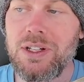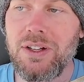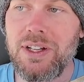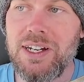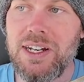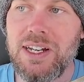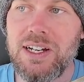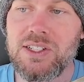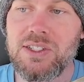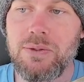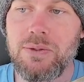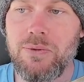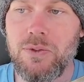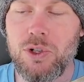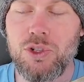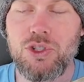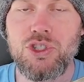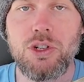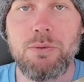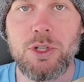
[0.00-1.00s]
Linux
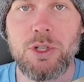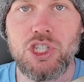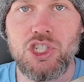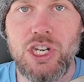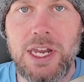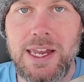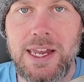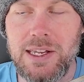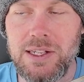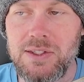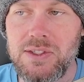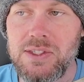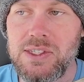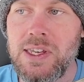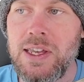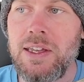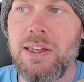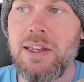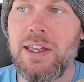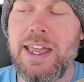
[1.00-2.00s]
virtual machines,
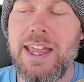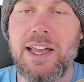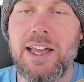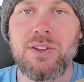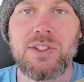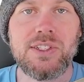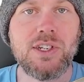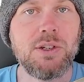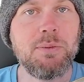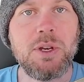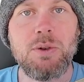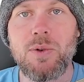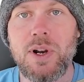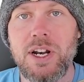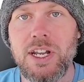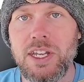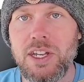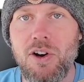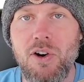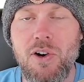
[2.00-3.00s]
and this could be
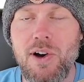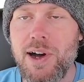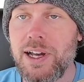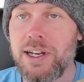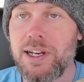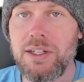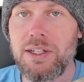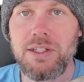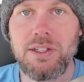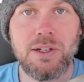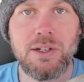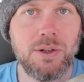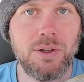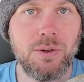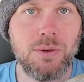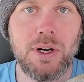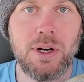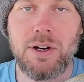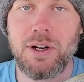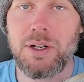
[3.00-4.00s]
running on,
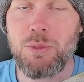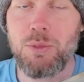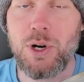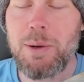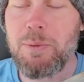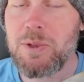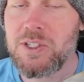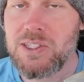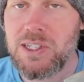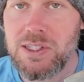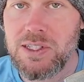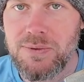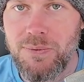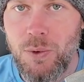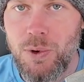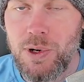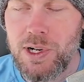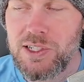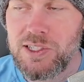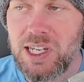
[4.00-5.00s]
on premises,
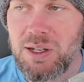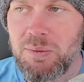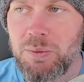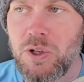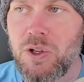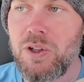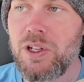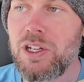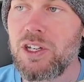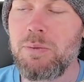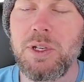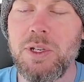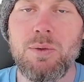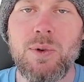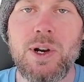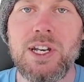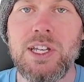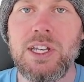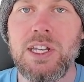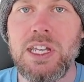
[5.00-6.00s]
for example. It could be
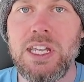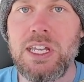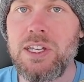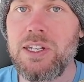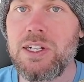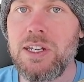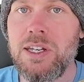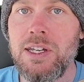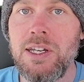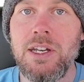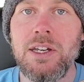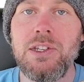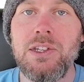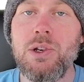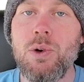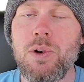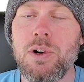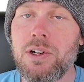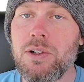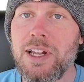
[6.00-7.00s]
running in
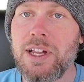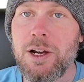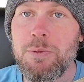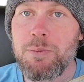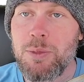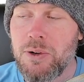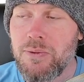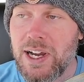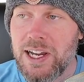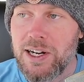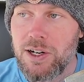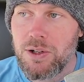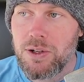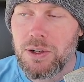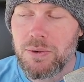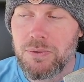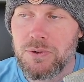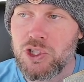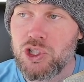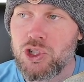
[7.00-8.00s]
your cloud provider
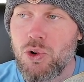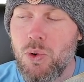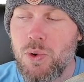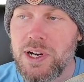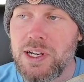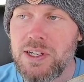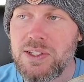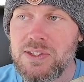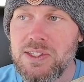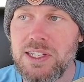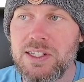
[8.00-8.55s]
of choice.